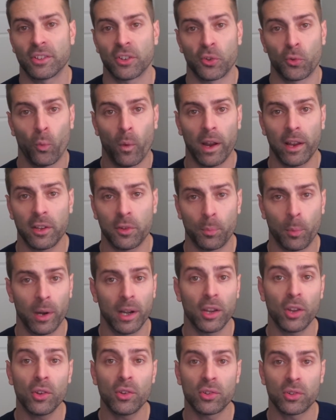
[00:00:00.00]
there's
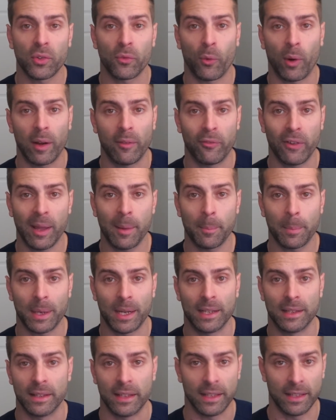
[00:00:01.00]
widespread use of rifampin
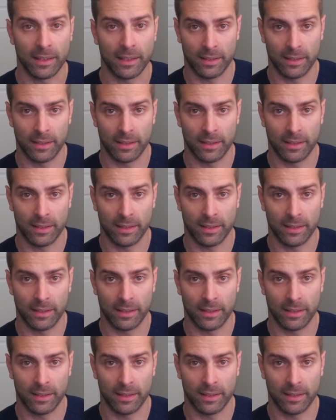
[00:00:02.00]
in,